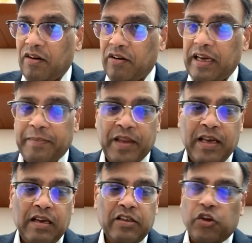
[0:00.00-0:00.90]
Okay,
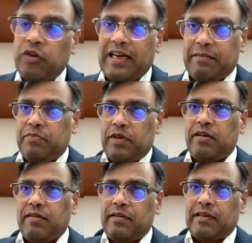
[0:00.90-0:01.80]
so they
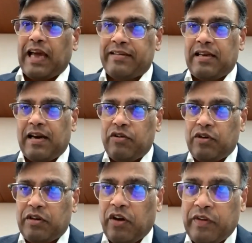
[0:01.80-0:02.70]
cancel
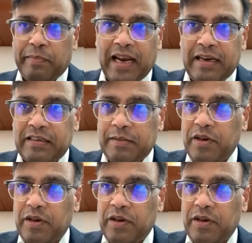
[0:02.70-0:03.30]
out on the balance.